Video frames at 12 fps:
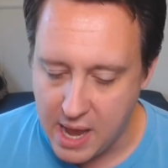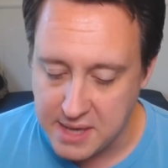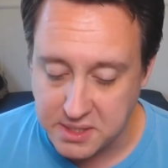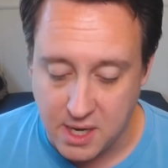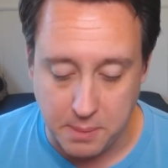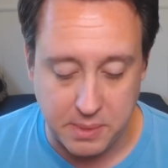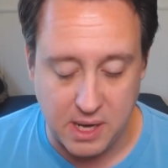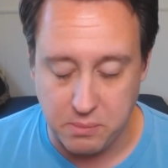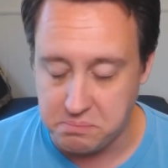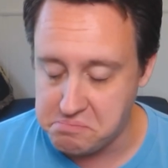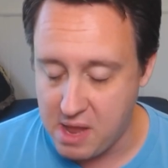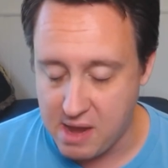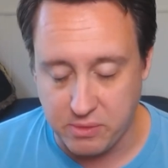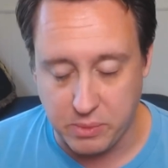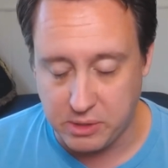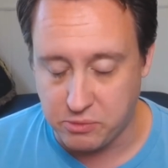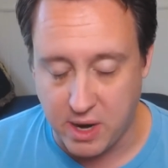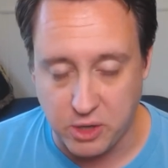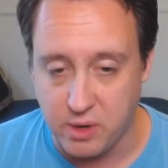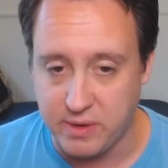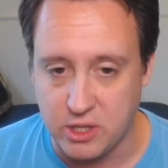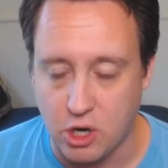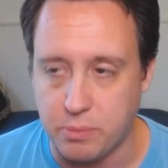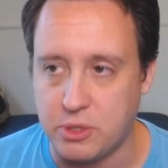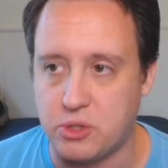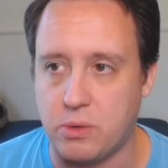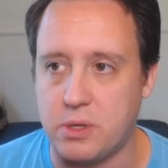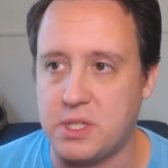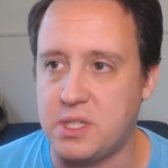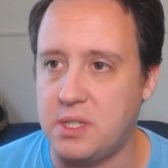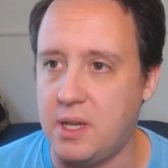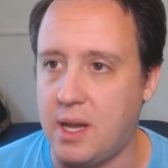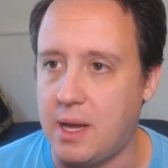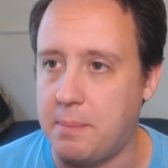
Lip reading: As a company, we try to do everything open source.